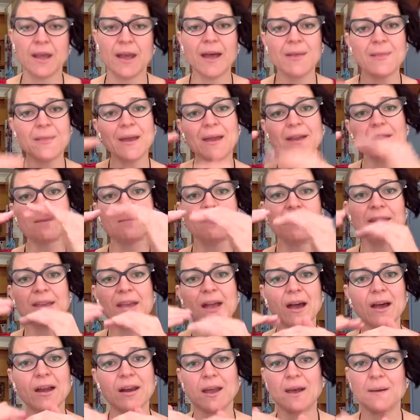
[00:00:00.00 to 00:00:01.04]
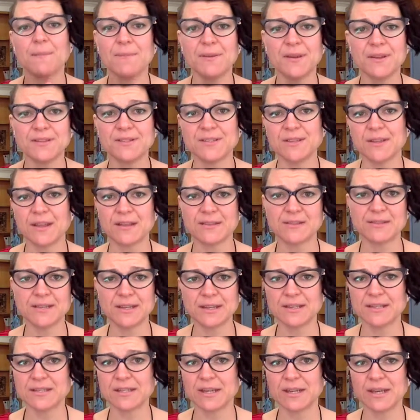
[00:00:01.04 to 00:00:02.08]
And that can be cut up into that
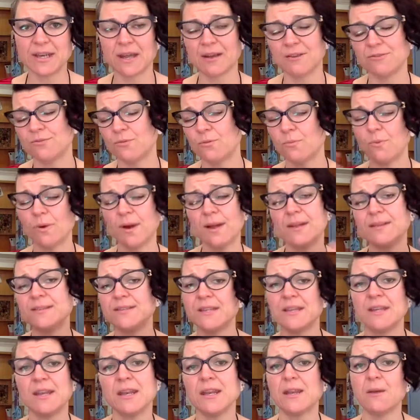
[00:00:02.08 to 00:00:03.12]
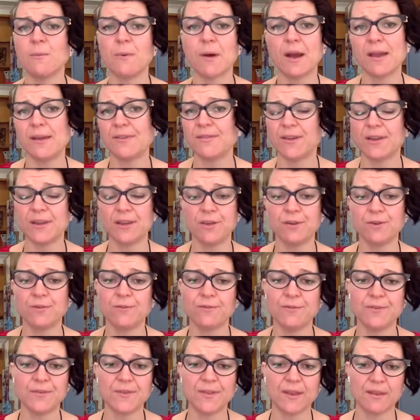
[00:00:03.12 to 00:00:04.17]
1600 words in any way that you
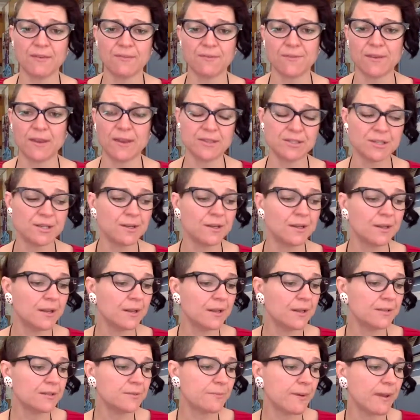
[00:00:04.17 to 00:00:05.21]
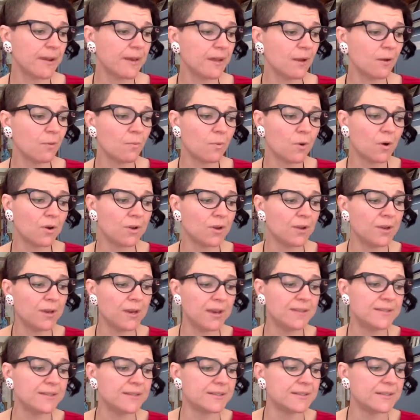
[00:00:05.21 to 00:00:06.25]
see fit, depending on what you
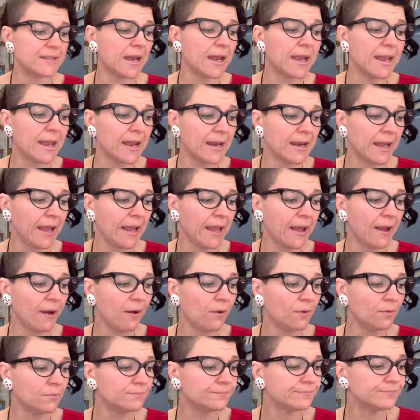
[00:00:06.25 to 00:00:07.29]
need to say and how.